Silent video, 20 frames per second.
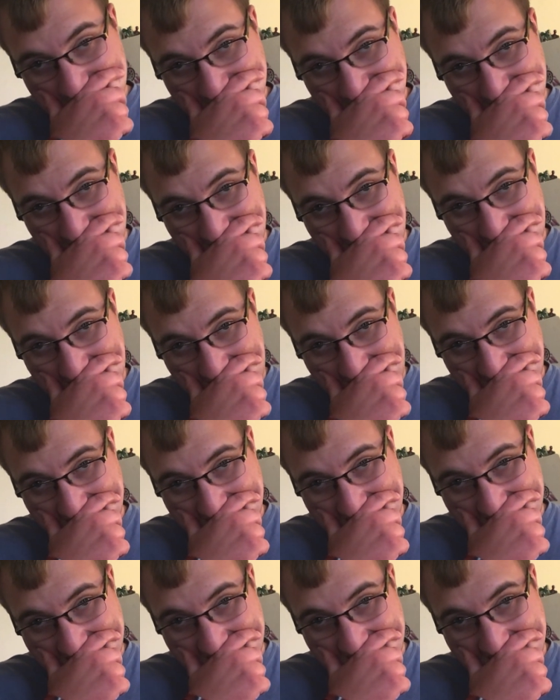for all of
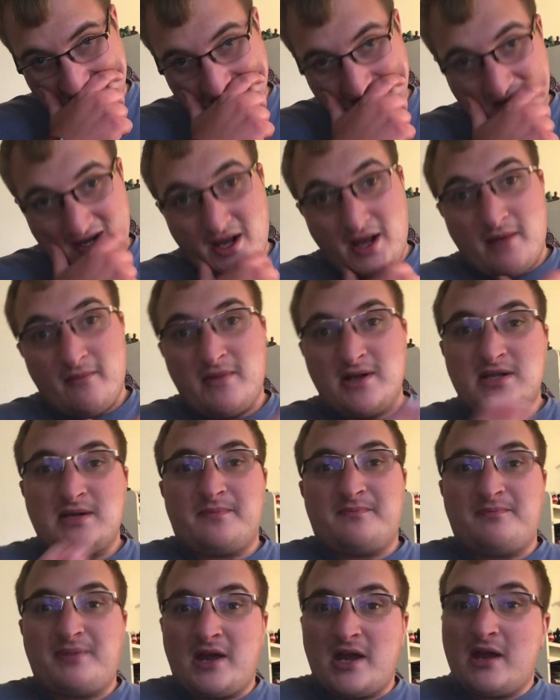you. But you
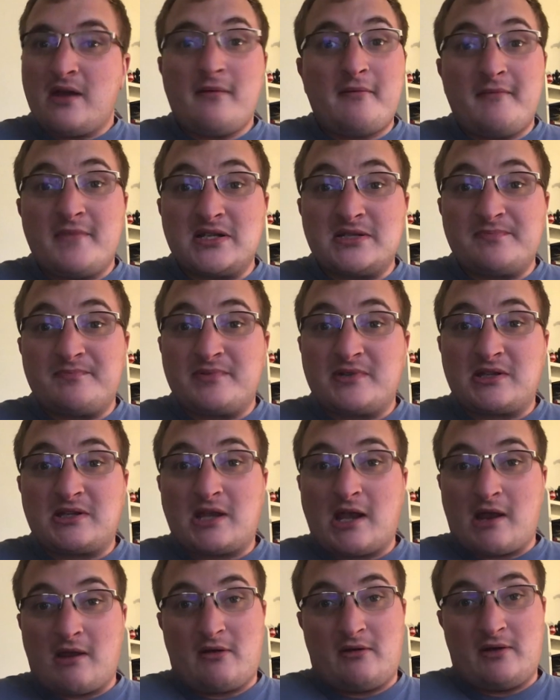pay much
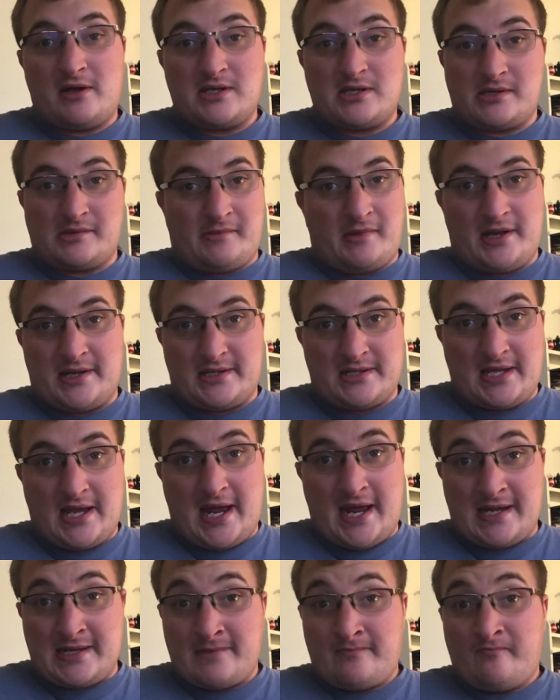particular like
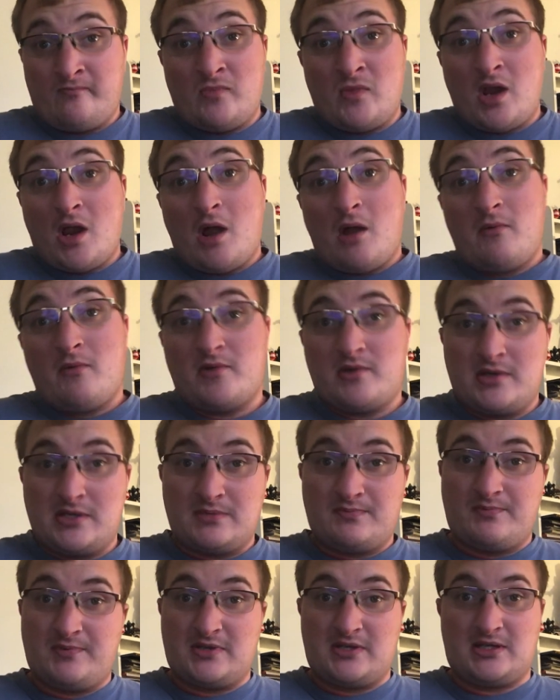that. But it's
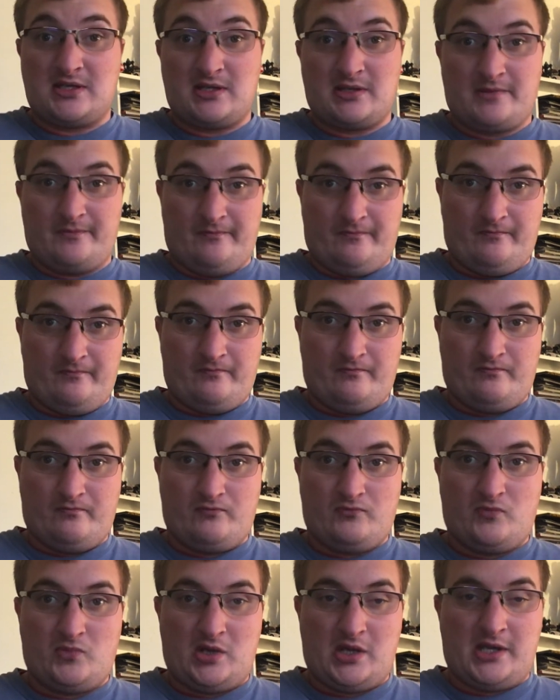pretty,
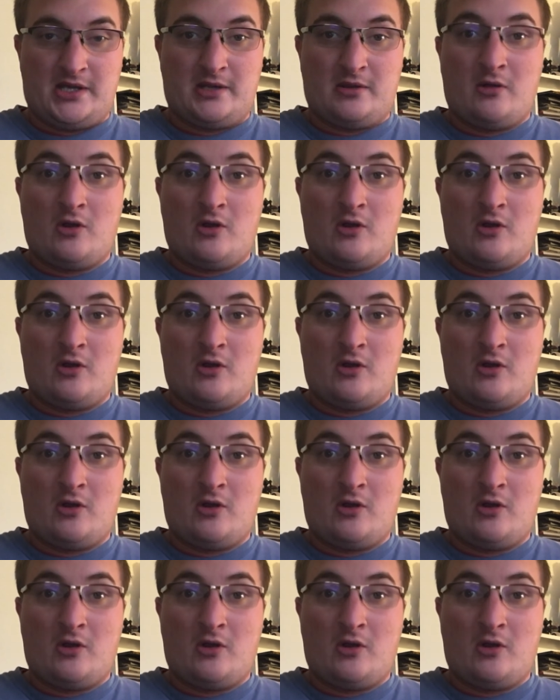like,